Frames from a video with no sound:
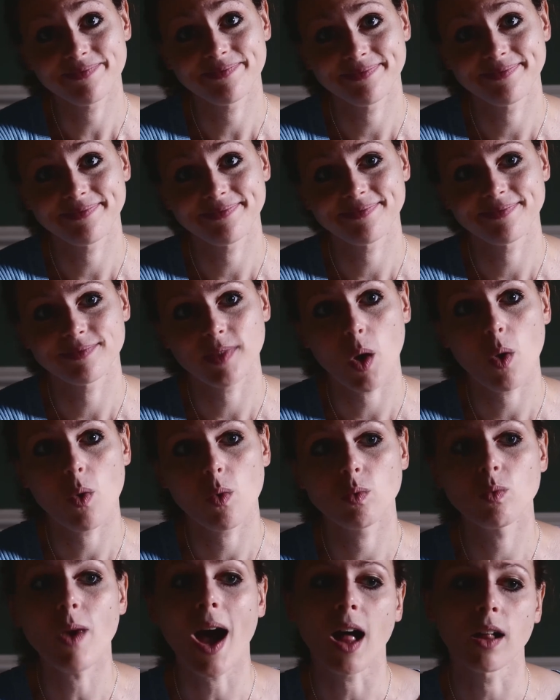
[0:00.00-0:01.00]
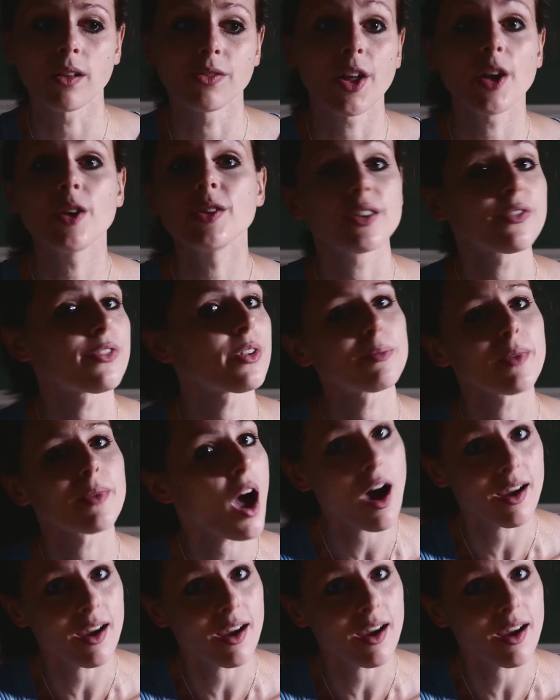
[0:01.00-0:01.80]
you don't see anything,